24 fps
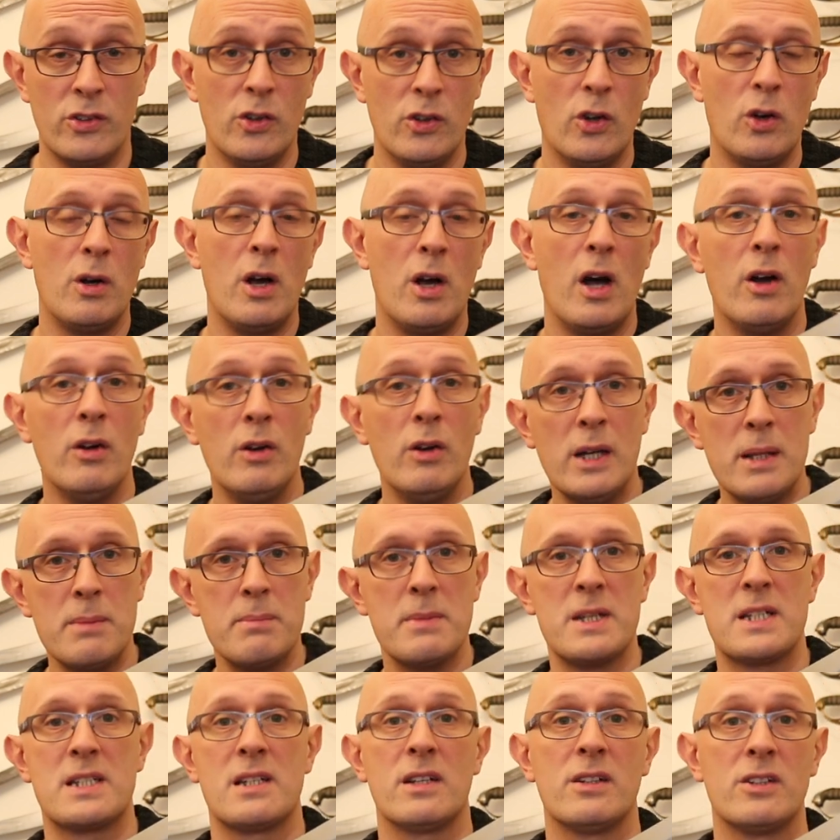Not only
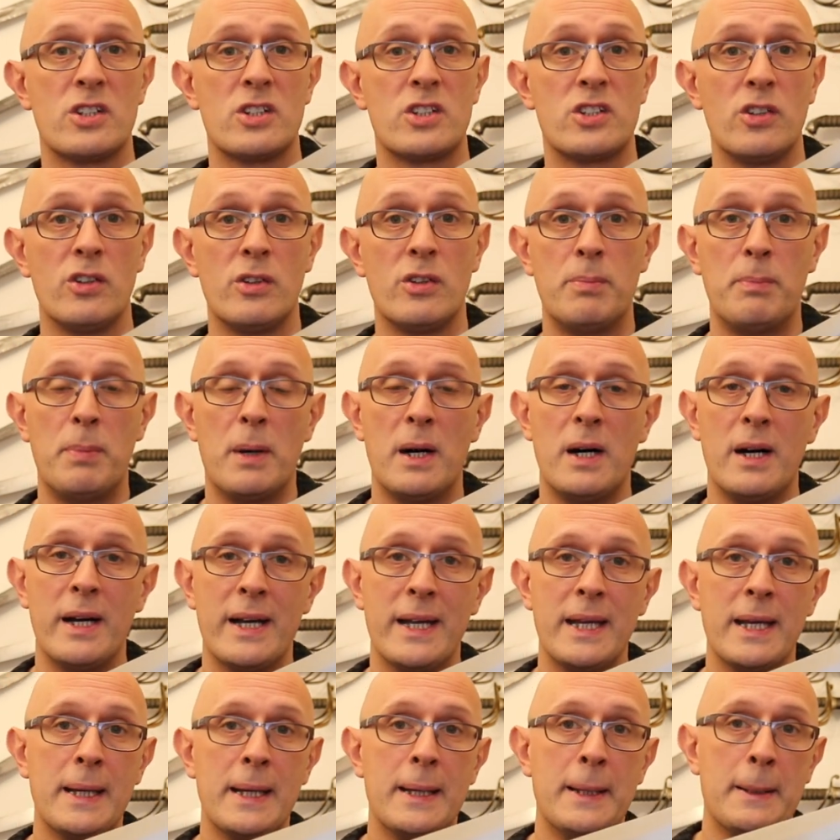misunderstood
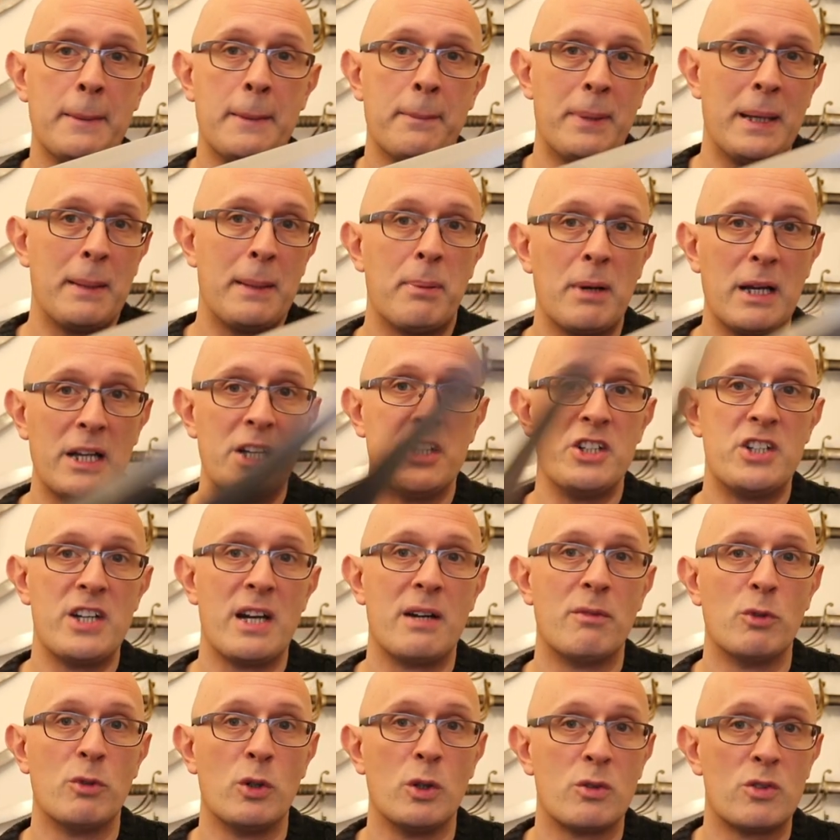by people in
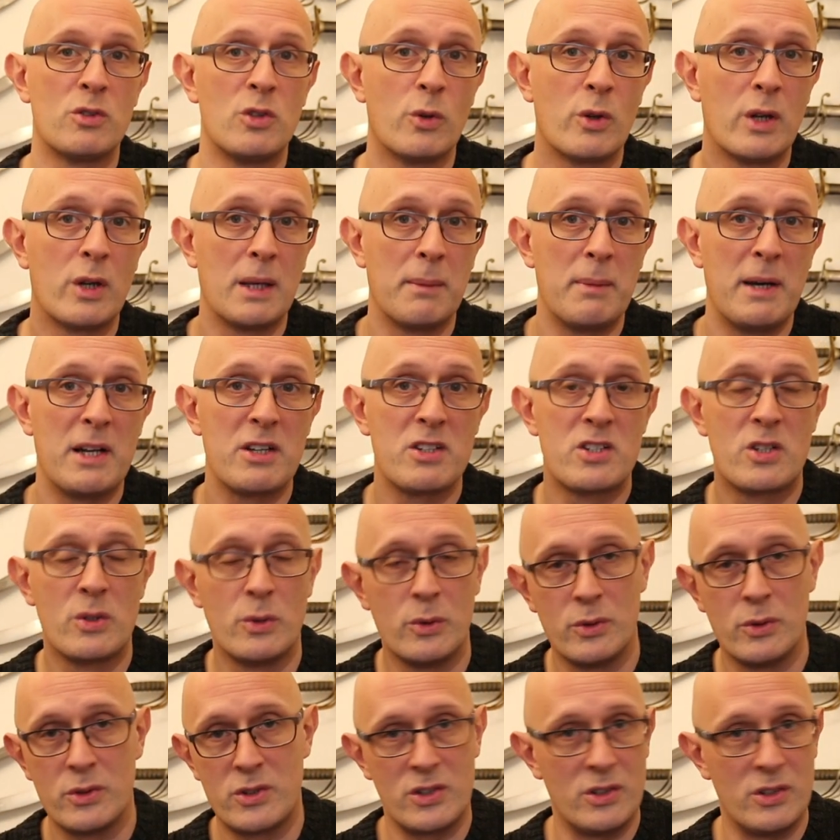general talking about
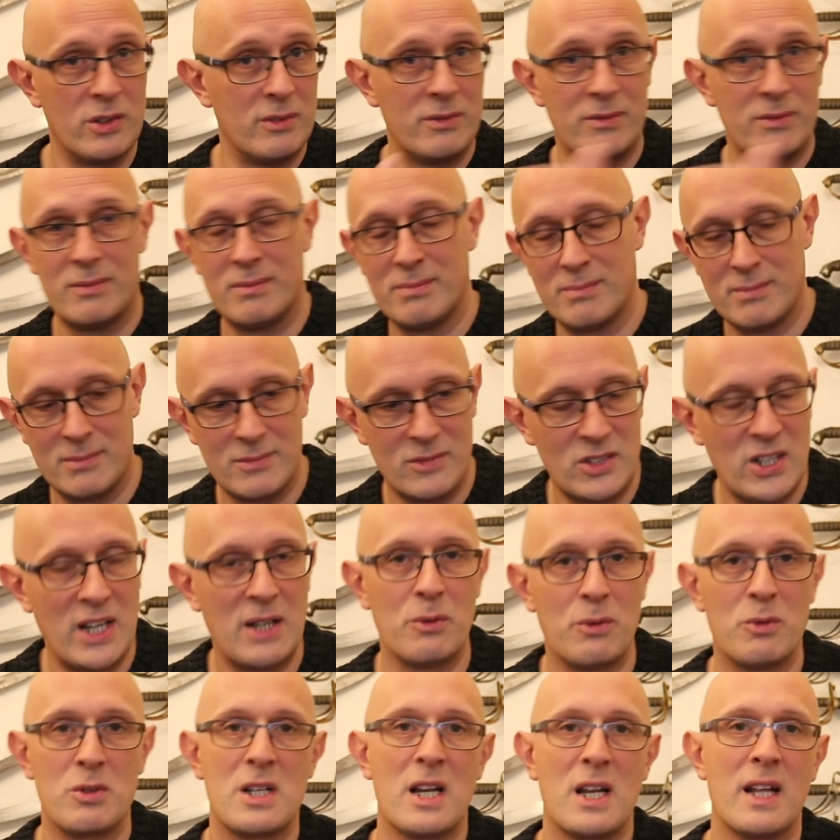swords on
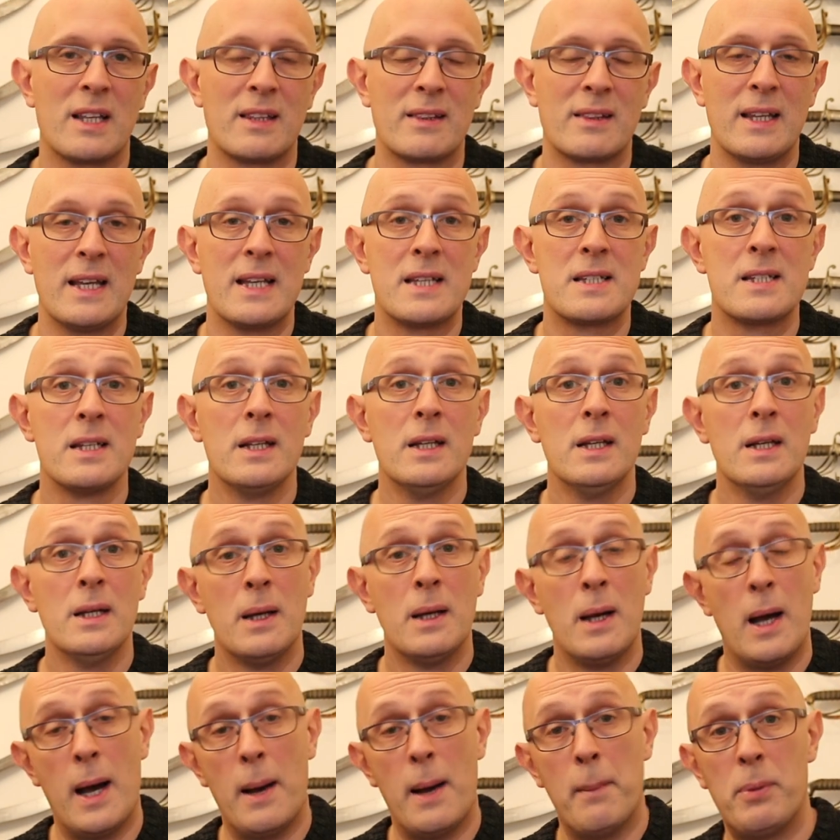channels like this,
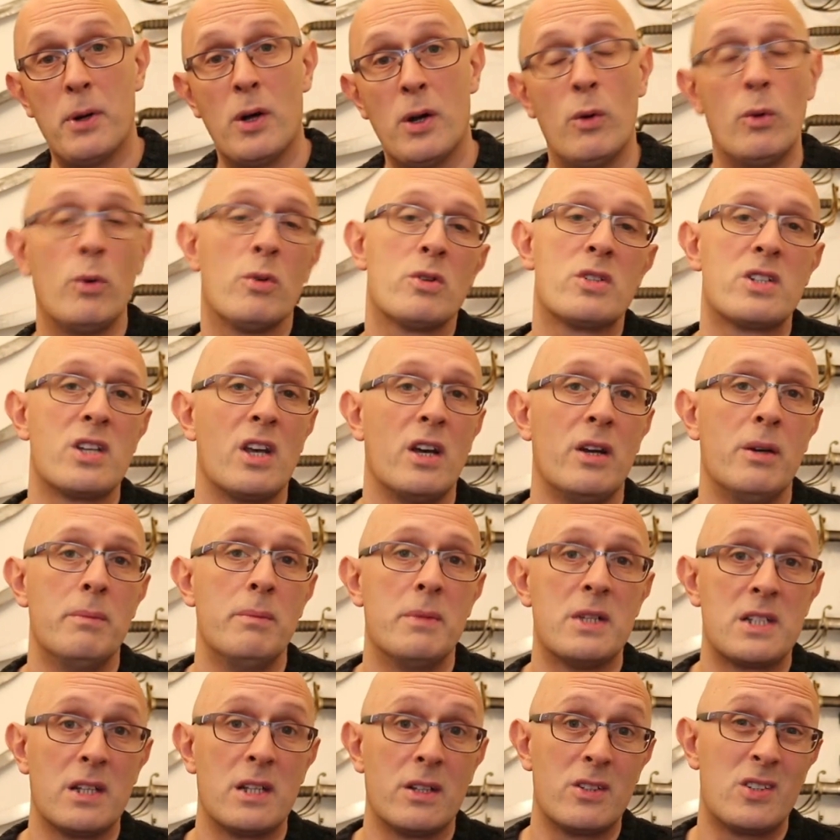but also
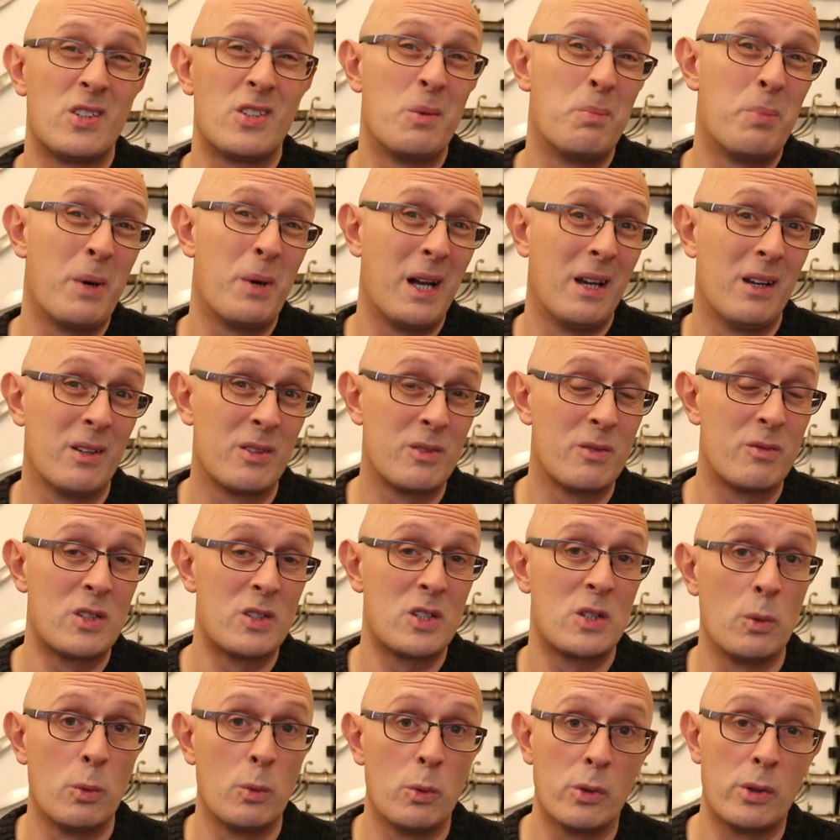misunderstood by a lot of
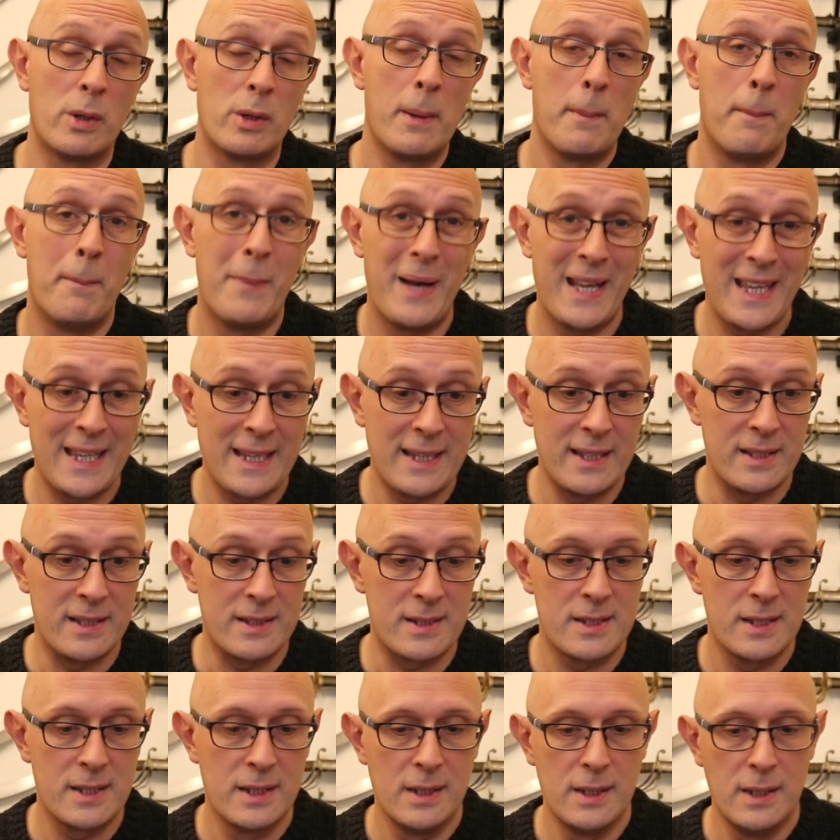sword
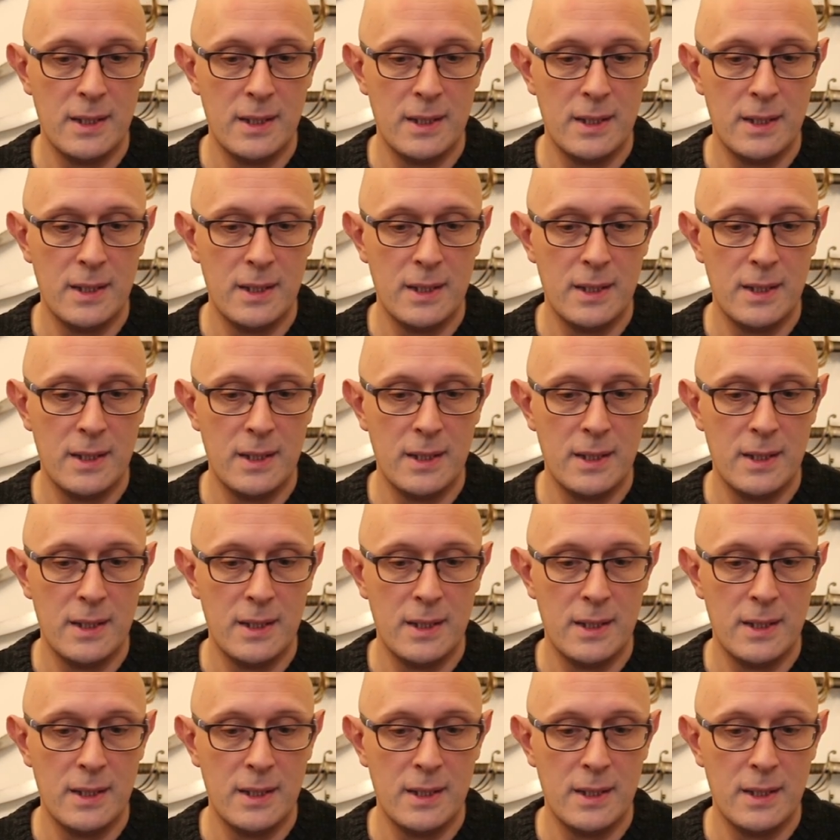makers.